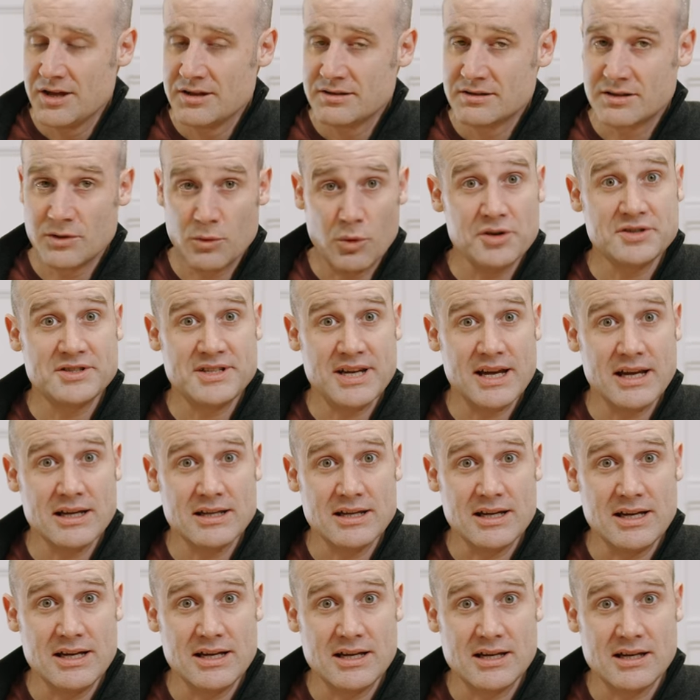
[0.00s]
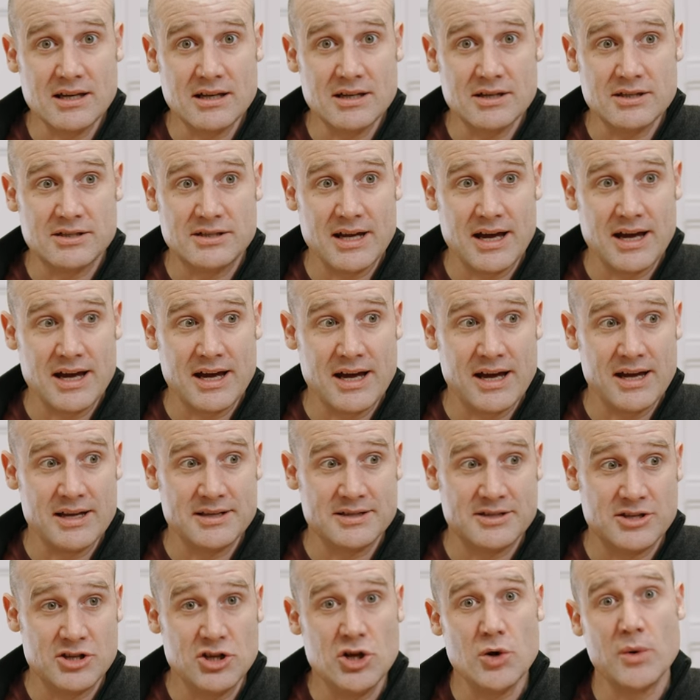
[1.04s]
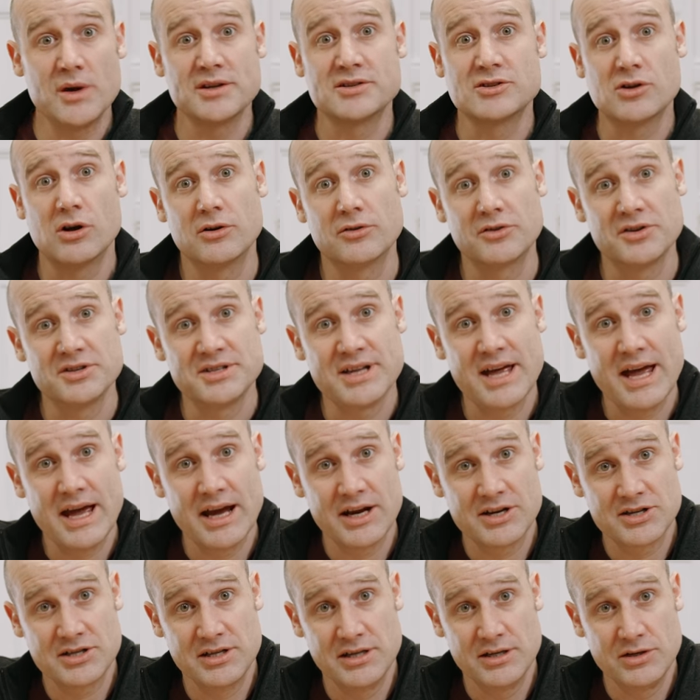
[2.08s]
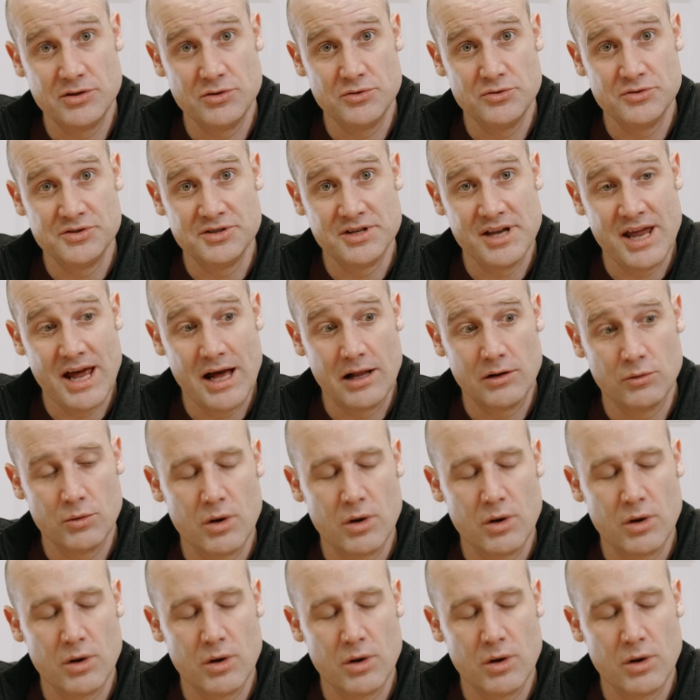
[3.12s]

So what technique does the US Congress actually use now?